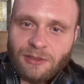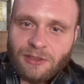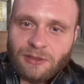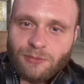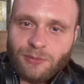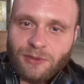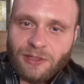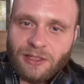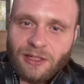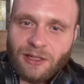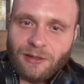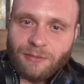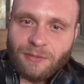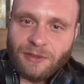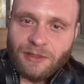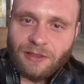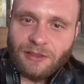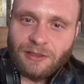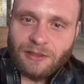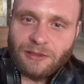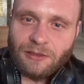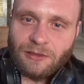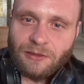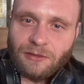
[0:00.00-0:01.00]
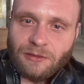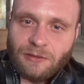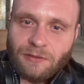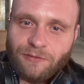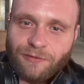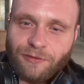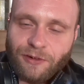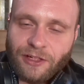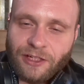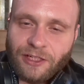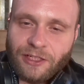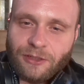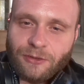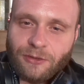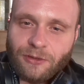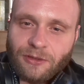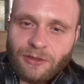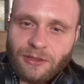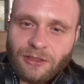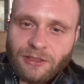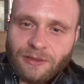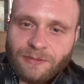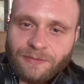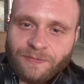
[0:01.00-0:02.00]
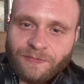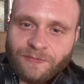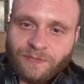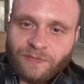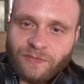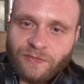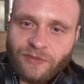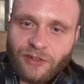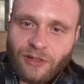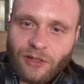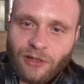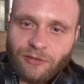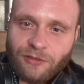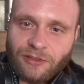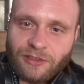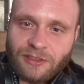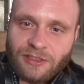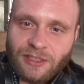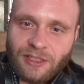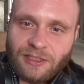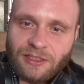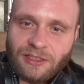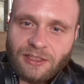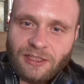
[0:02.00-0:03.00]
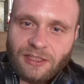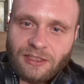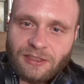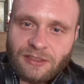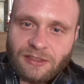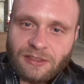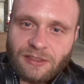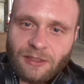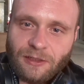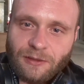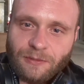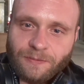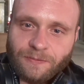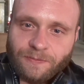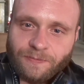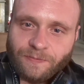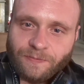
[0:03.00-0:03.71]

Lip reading: It's been happening frequently for over 10 years, so